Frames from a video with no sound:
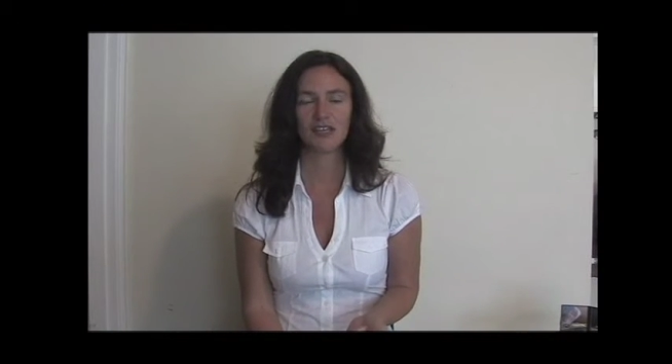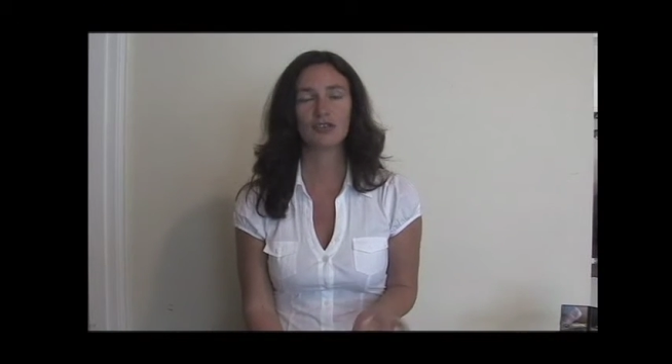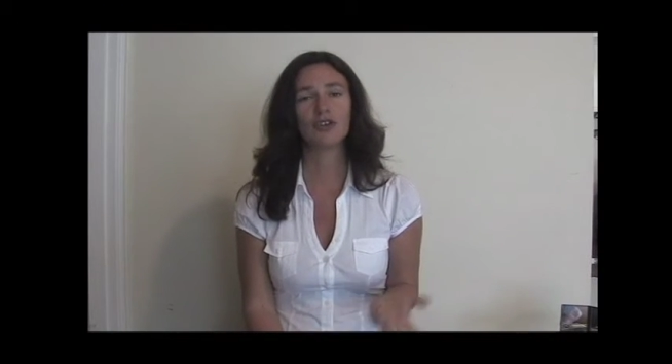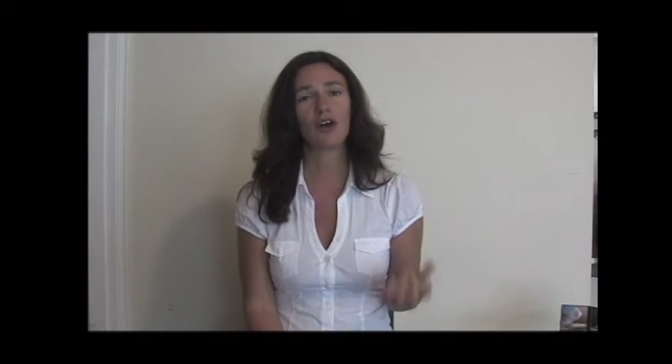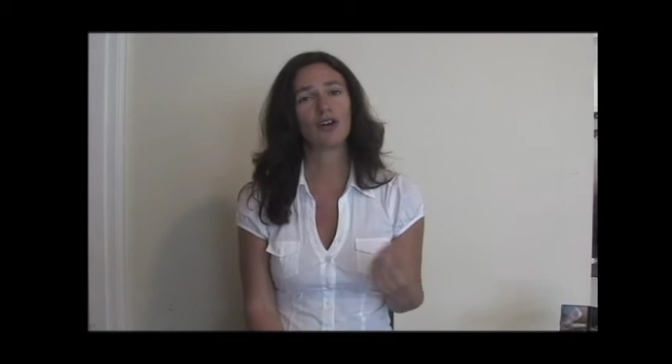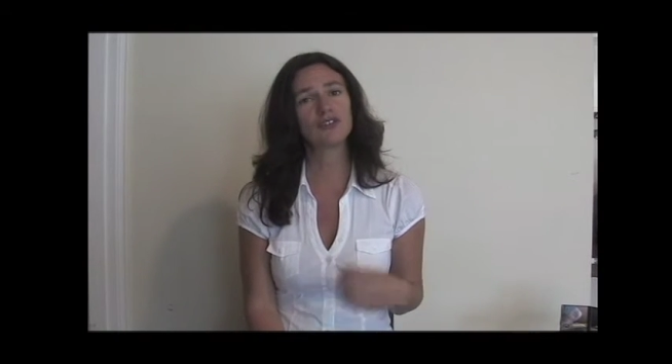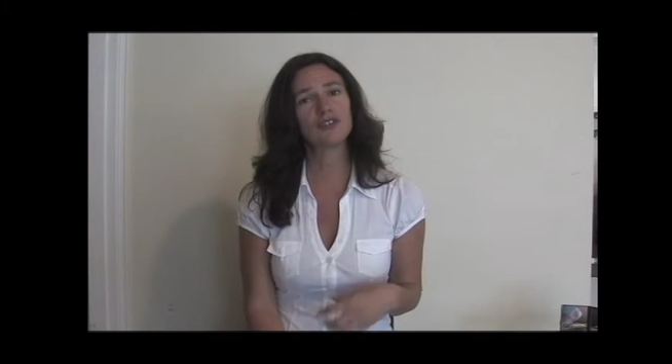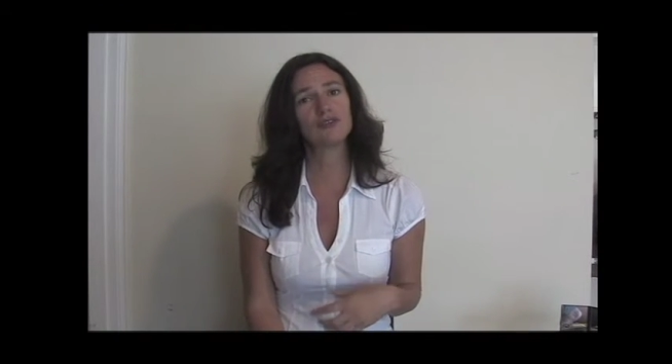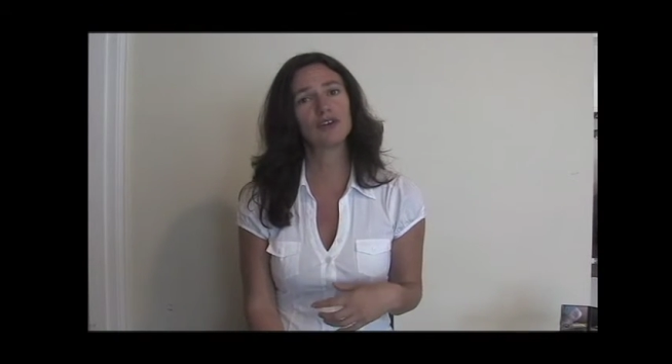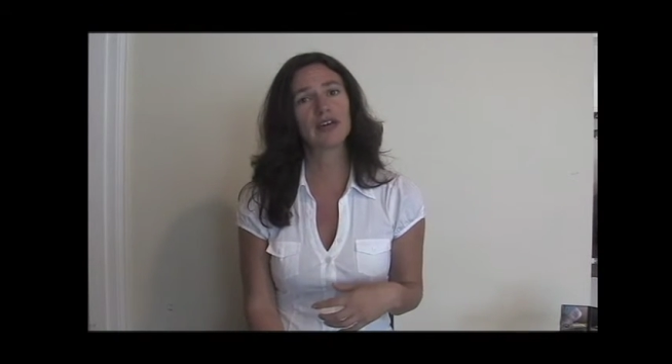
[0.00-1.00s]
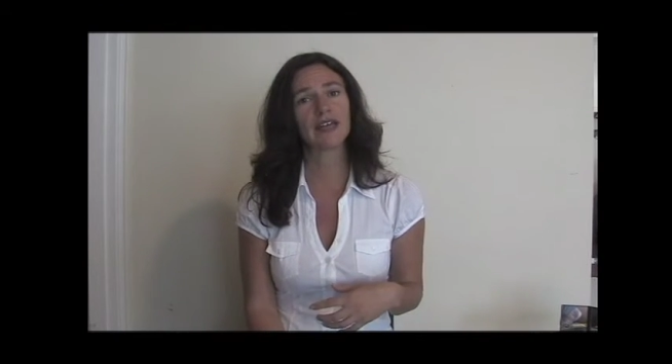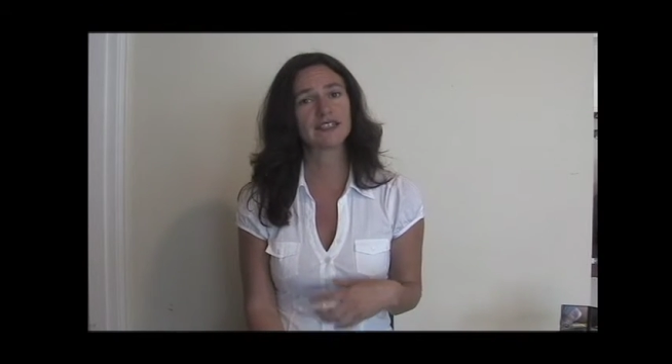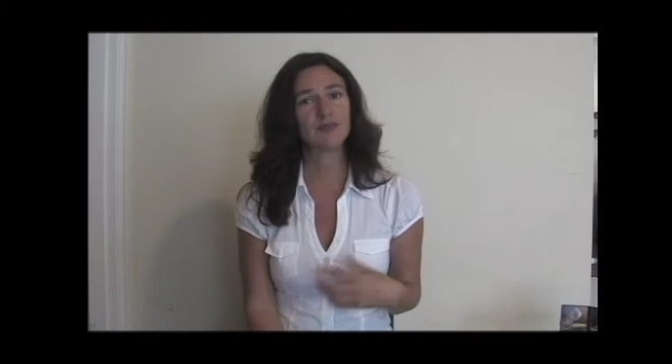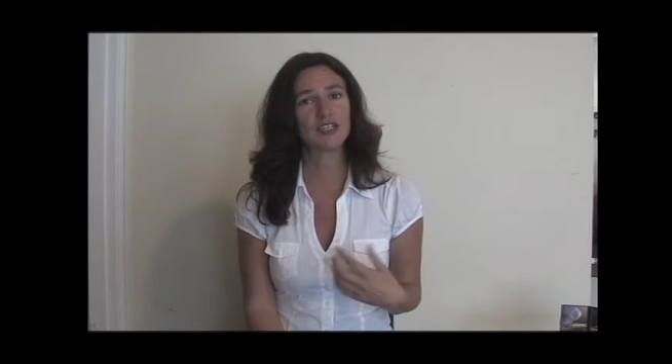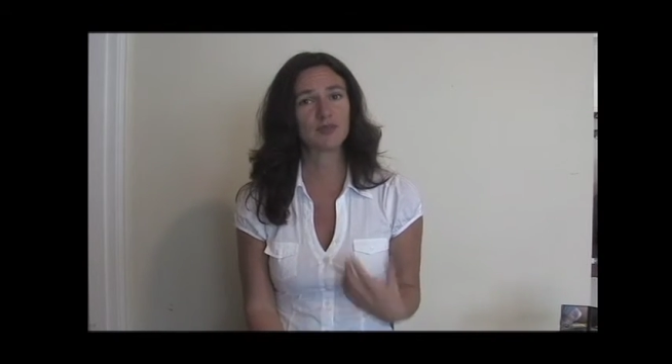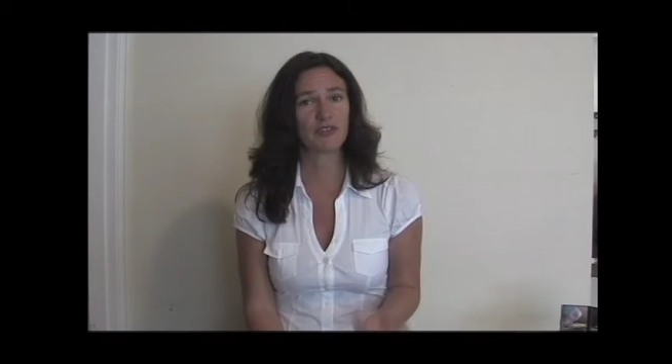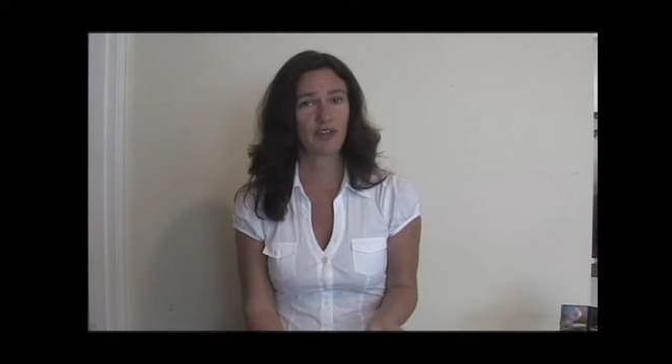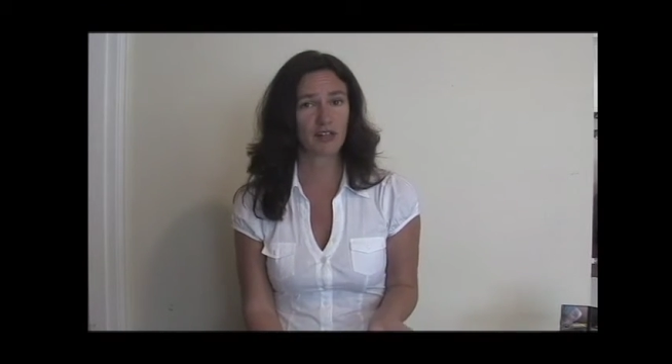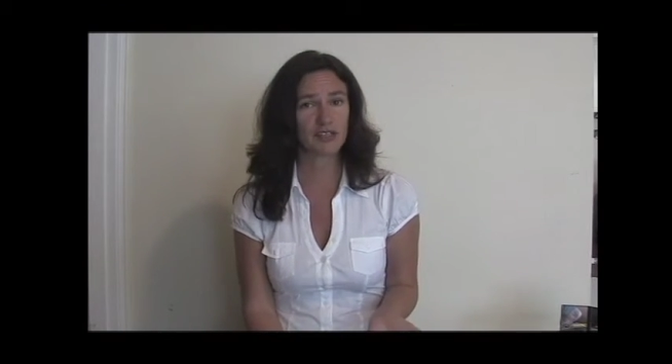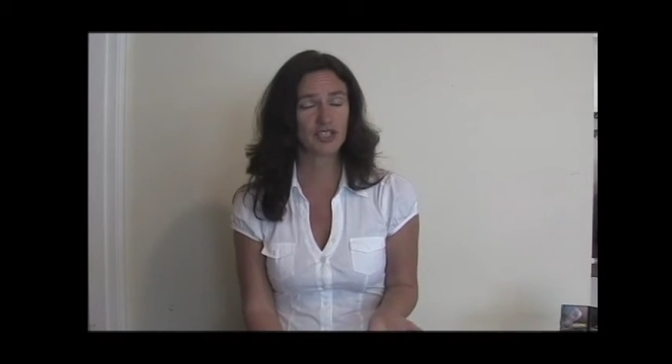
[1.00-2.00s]
You can also look at speech
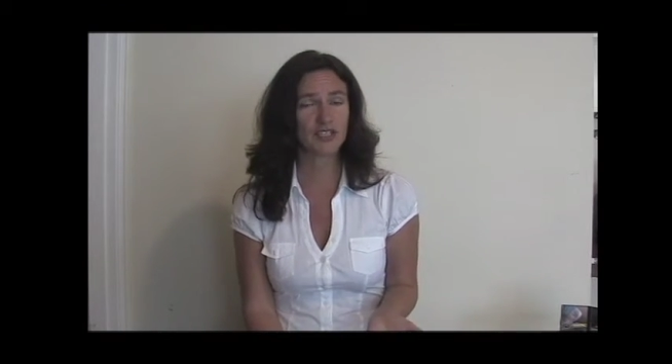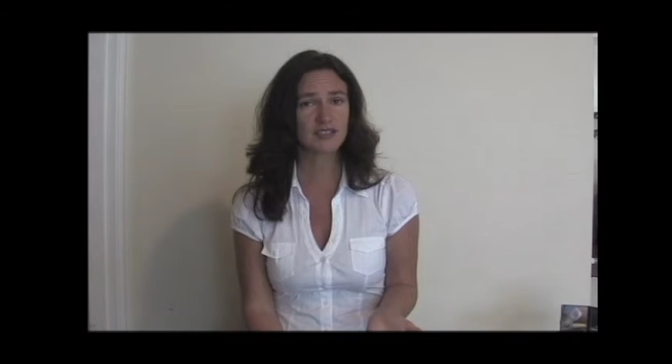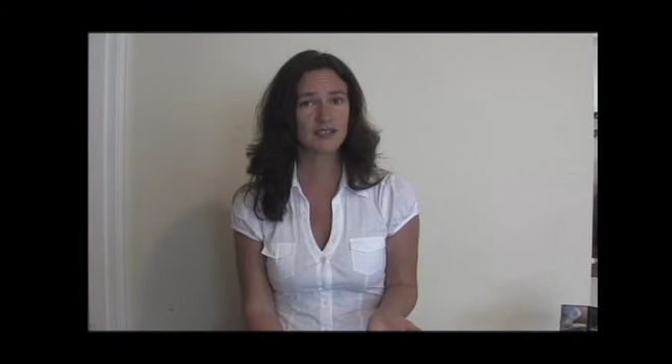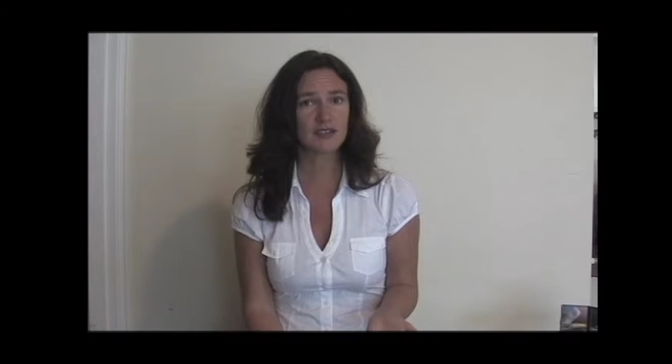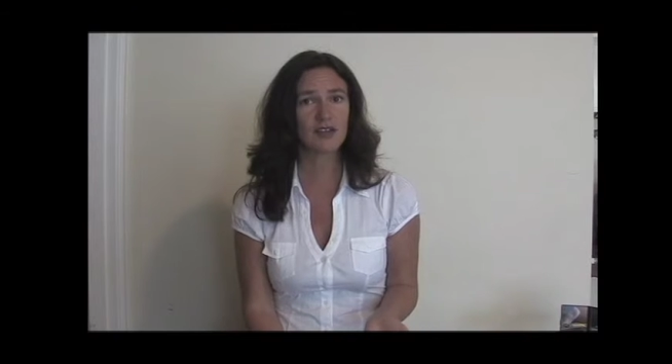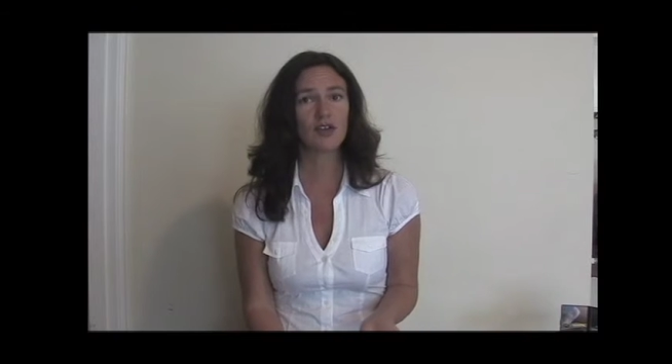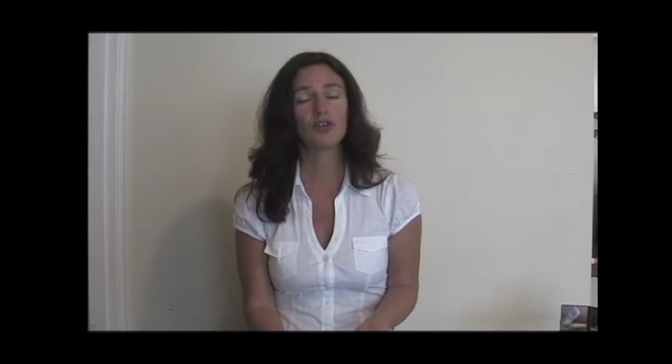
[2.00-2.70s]
pathologists